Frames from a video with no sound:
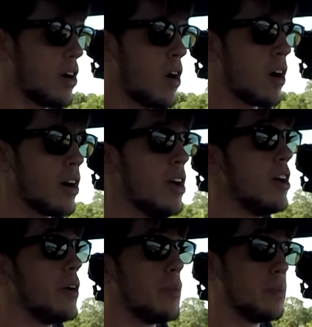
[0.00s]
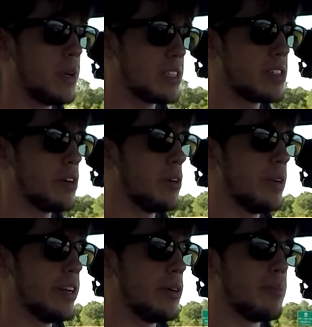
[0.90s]
car, but still,
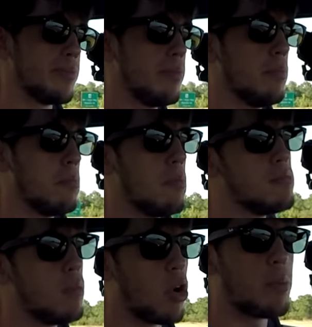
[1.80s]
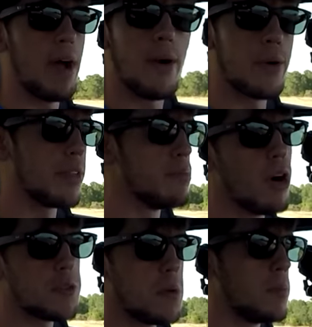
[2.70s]
you know, more power than
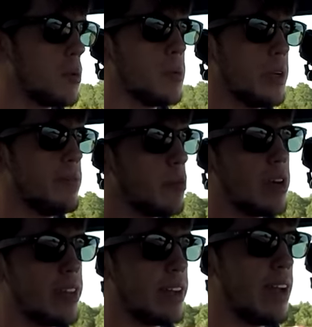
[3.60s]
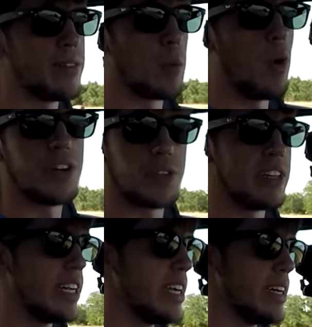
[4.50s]
most people would really ever want or
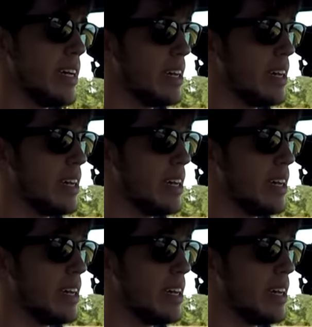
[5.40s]
need.